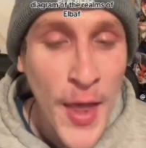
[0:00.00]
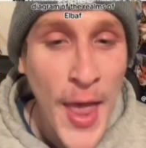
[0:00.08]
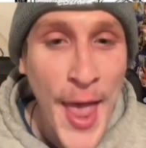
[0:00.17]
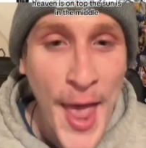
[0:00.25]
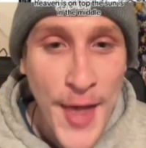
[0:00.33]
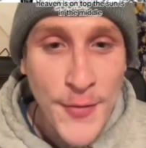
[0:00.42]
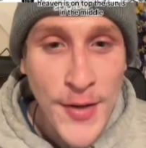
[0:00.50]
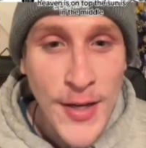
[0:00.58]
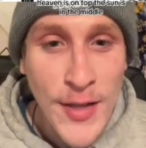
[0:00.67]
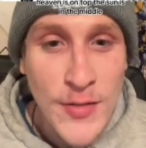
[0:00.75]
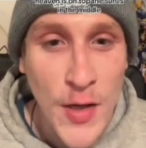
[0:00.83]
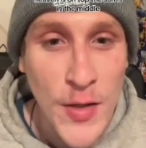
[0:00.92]
Heaven
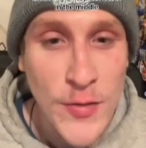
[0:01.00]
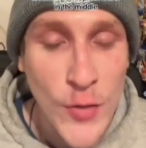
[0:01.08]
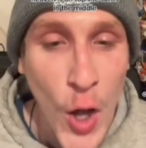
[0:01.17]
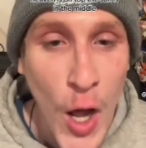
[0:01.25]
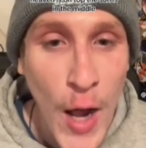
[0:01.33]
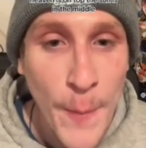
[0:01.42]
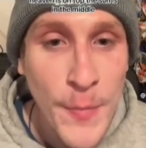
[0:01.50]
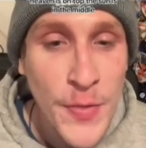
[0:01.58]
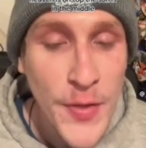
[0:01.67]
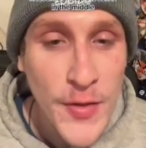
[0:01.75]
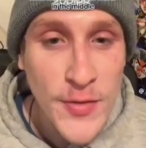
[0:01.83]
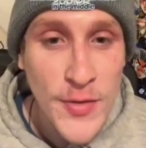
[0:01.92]
is on
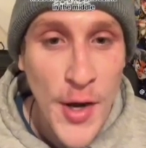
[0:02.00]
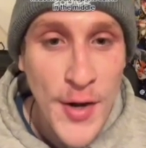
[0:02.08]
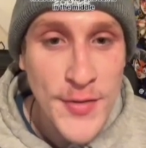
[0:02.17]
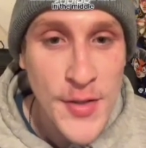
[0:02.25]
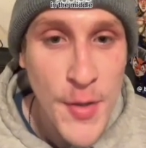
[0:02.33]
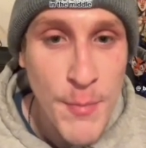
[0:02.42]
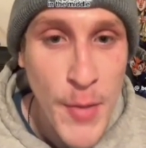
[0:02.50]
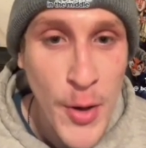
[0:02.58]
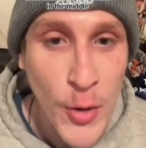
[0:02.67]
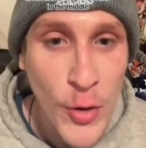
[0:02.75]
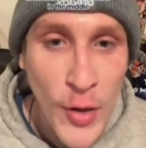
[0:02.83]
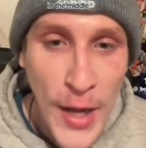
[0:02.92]
top, the sun is in the
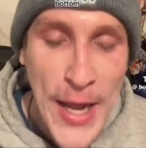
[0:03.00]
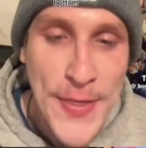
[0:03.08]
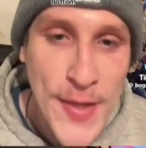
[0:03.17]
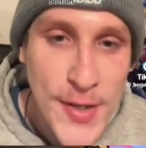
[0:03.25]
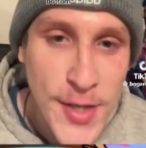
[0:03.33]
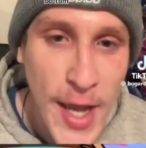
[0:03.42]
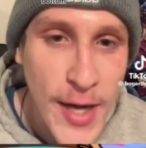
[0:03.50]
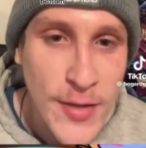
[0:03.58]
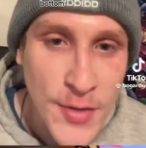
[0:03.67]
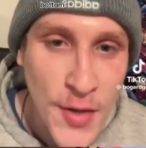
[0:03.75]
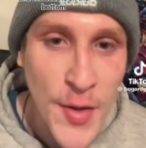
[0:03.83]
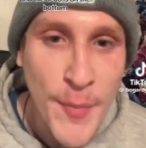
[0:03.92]
middle, and the dead is
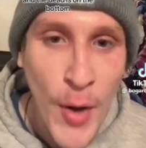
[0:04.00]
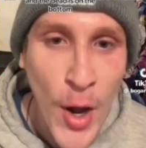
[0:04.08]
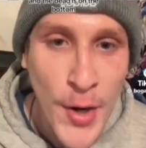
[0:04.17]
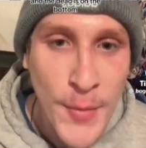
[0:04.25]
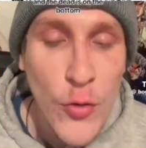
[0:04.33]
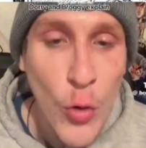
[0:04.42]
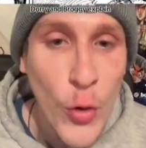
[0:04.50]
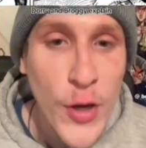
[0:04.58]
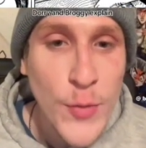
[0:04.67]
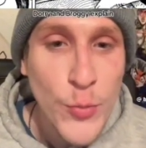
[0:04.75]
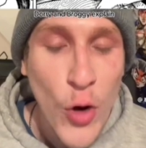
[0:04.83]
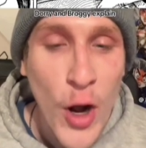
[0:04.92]
on the bottom. Dory
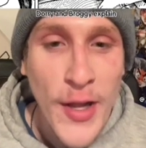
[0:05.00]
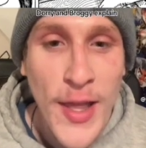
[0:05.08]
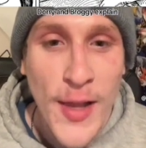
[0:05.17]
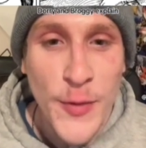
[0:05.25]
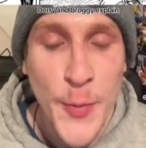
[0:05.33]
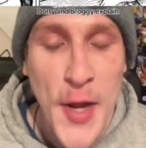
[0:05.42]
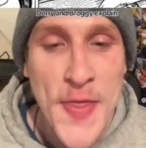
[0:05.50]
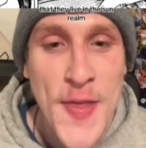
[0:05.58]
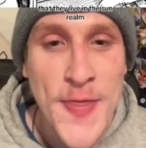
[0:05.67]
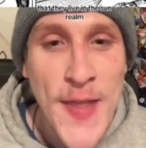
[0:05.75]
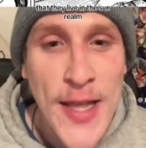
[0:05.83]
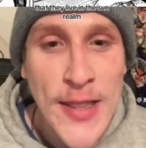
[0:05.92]
and Broggy explain
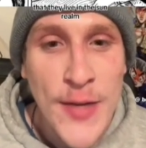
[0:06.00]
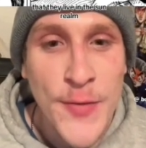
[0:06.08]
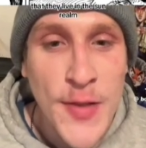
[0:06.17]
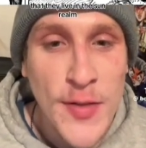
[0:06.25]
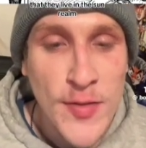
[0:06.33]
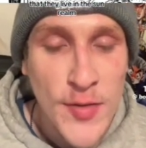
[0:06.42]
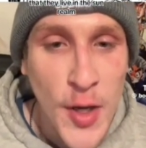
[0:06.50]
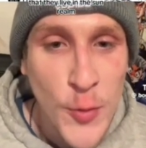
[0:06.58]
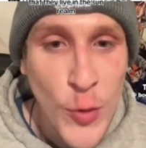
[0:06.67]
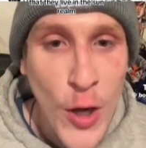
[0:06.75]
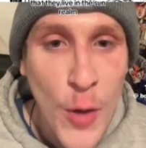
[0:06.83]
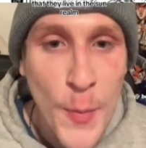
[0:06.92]
that they live in the Sun
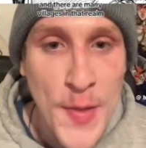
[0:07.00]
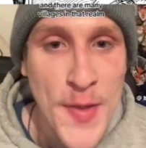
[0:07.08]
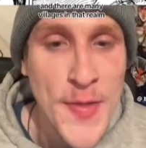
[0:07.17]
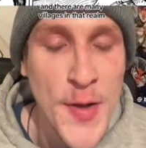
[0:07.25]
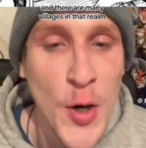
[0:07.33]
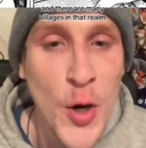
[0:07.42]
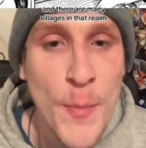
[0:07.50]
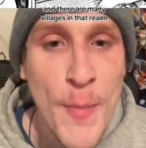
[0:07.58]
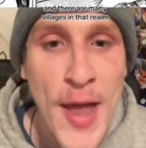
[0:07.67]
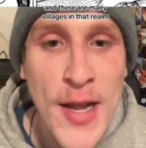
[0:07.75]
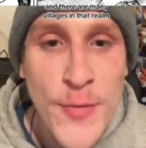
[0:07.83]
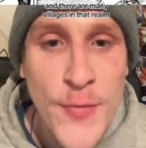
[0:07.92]
Realm and that there are
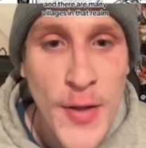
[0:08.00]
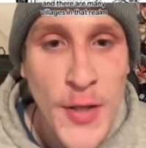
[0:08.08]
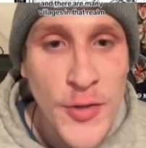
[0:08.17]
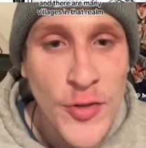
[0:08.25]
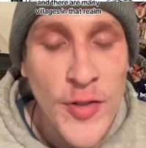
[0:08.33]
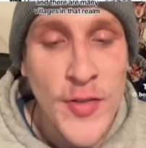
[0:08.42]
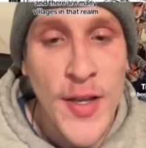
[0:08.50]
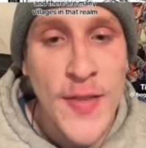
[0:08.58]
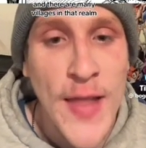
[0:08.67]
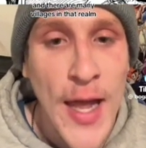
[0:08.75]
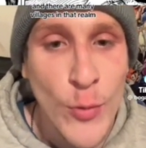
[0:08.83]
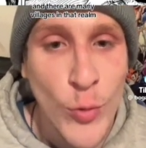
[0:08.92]
many villages in
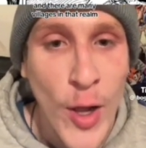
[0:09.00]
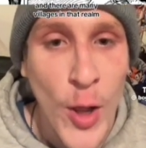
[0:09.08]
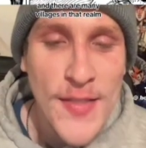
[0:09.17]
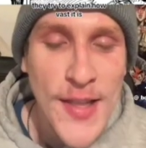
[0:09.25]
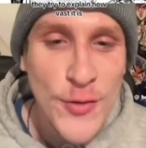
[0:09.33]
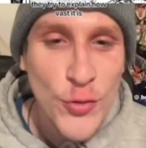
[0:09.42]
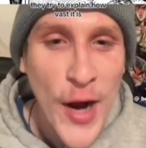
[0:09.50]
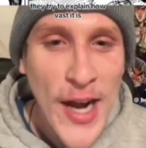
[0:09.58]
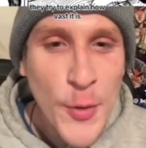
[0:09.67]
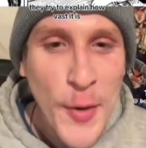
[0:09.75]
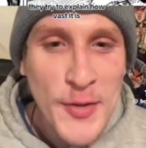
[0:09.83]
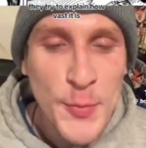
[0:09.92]
that realm. They try
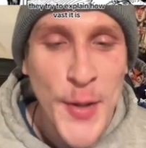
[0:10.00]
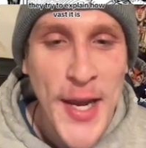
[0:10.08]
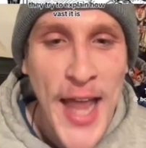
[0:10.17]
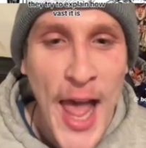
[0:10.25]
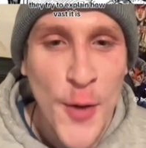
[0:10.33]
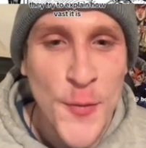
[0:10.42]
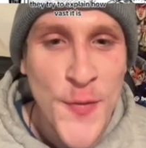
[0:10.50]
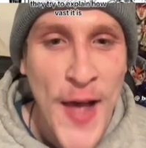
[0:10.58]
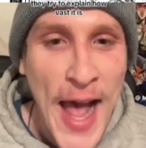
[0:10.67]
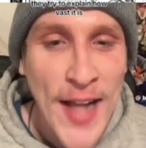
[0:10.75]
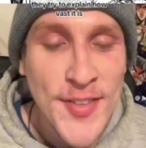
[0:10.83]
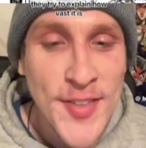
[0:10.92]
to explain how
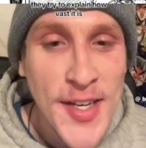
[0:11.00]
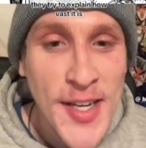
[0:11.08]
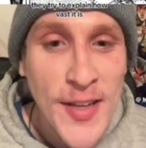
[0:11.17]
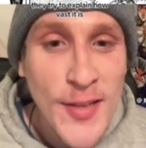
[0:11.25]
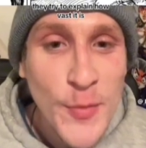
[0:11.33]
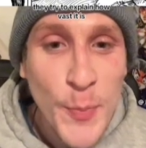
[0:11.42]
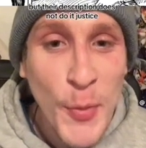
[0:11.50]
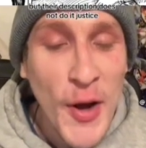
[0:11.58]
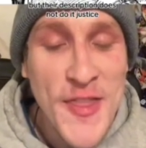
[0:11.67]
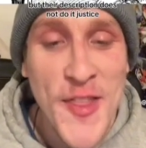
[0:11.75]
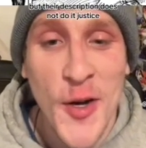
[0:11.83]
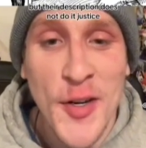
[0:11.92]
vast it is,
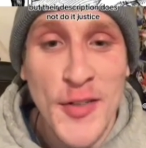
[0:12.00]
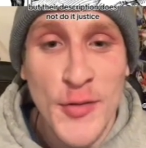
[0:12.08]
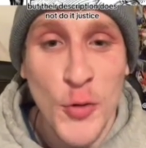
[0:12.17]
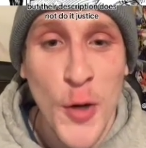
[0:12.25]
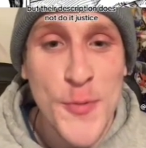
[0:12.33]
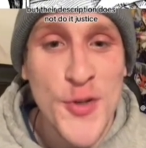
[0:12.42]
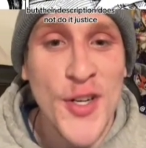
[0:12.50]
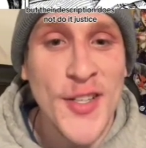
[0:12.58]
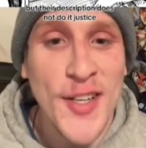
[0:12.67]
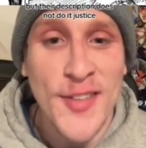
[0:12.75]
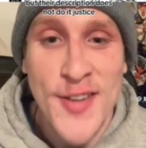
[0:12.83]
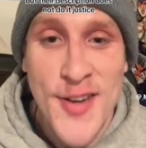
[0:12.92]
but their description
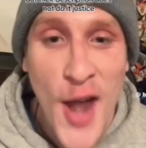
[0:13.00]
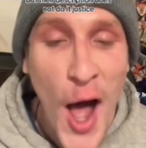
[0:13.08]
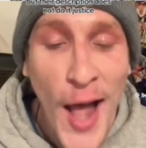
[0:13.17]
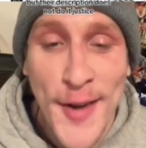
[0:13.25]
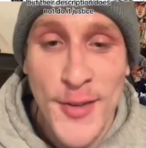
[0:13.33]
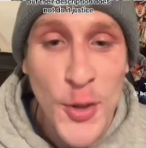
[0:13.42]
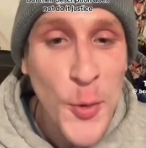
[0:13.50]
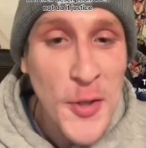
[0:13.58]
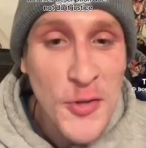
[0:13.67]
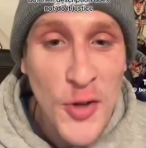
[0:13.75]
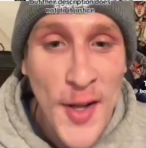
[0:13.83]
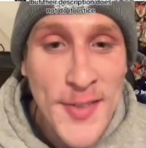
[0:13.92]
does not do it
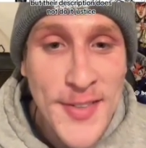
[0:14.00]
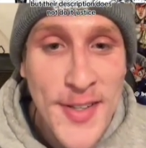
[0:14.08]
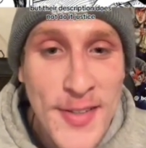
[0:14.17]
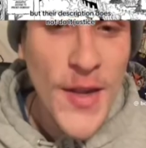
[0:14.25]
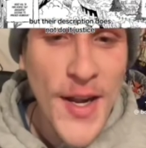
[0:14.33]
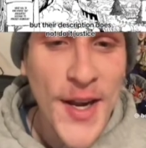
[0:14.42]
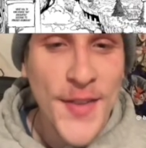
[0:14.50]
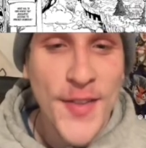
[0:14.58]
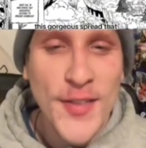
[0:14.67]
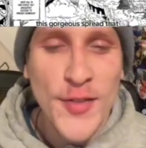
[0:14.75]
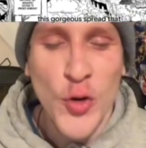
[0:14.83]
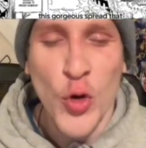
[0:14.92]
justice.
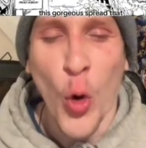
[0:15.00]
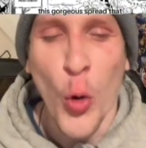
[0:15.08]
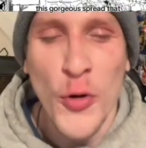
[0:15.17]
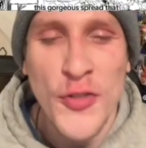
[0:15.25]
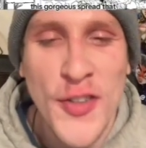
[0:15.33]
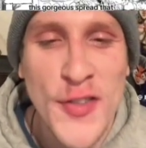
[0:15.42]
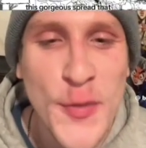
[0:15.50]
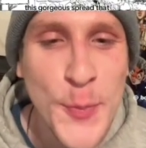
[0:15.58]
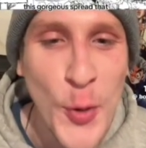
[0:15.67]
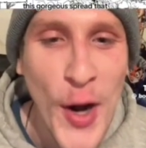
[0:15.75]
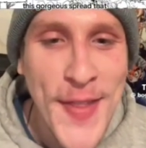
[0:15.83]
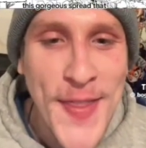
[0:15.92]
This gorgeous
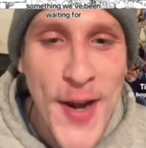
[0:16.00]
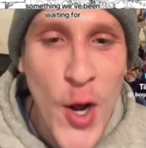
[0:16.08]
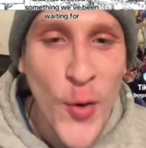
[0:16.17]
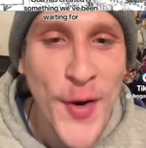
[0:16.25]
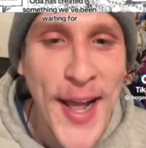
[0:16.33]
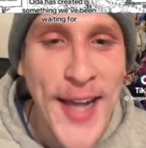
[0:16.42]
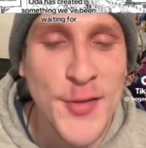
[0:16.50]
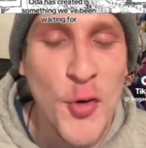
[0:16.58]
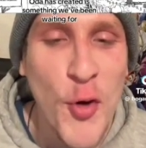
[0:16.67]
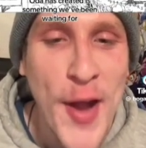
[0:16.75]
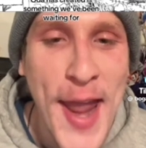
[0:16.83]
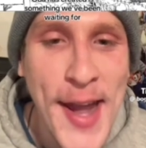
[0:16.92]
spread that Oda has
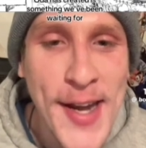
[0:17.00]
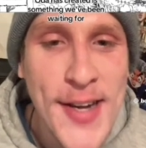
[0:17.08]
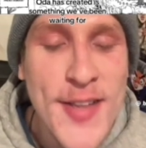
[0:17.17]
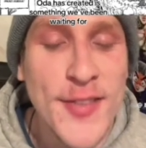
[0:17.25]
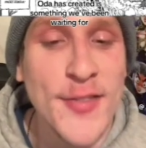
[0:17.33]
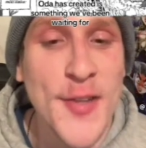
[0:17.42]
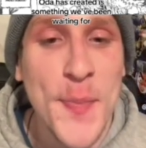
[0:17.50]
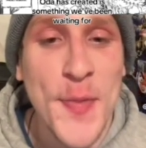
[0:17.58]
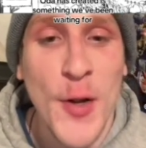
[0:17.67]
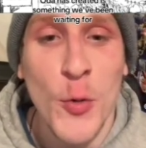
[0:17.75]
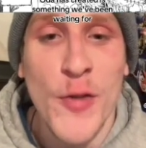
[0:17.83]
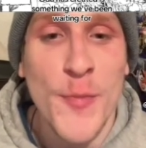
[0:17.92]
created is
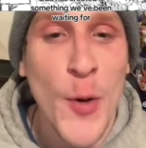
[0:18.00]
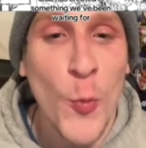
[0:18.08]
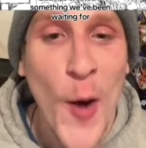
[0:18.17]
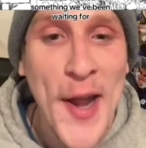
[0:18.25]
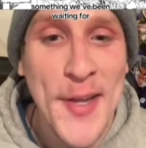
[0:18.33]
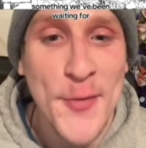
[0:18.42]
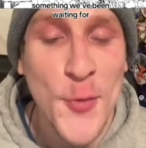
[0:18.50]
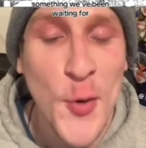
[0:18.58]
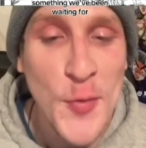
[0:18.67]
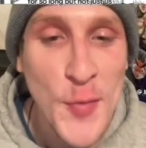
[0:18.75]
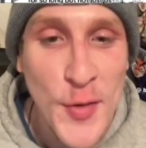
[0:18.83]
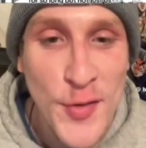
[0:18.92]
something we've been waiting
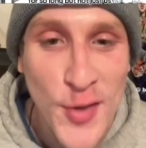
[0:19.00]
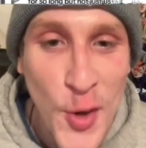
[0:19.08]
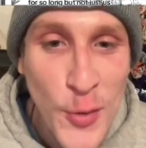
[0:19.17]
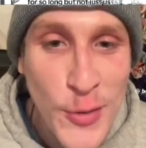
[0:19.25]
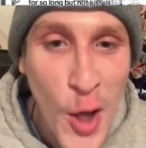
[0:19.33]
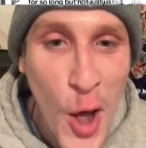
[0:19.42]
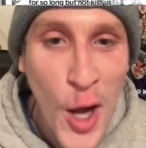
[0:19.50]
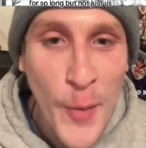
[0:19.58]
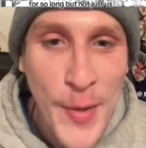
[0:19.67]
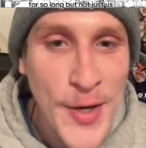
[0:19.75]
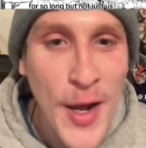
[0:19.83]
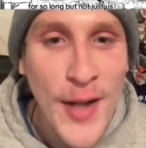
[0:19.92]
for so long,
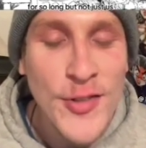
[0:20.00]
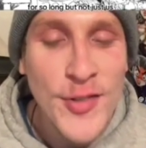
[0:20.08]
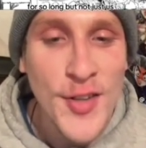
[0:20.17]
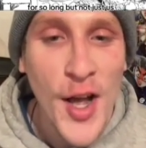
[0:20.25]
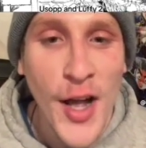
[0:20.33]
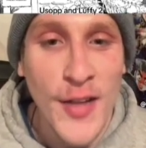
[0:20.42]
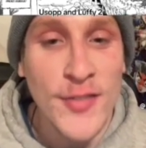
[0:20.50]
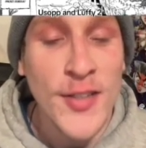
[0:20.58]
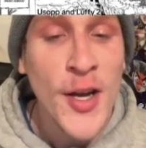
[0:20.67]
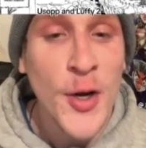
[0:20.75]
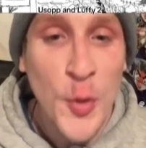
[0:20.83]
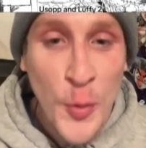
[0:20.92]
but not just us.
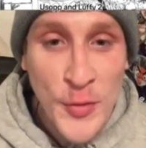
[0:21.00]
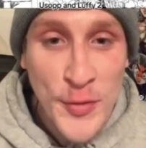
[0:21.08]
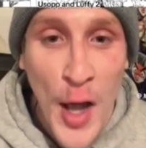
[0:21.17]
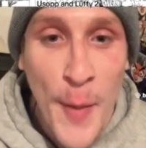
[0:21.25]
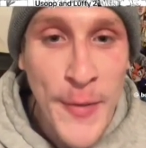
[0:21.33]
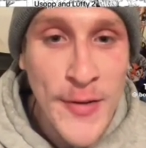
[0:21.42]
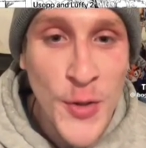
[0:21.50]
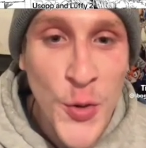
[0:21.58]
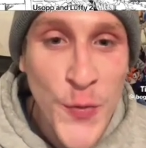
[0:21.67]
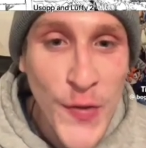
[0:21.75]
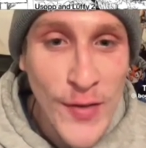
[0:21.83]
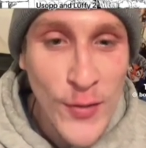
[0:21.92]
Usopp and
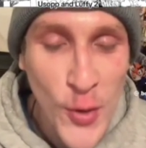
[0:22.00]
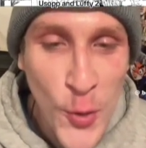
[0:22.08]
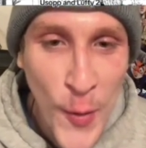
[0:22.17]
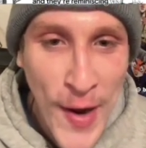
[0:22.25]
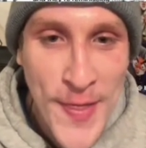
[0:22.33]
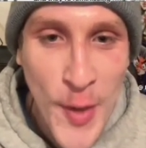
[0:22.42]
Luffy too, and they're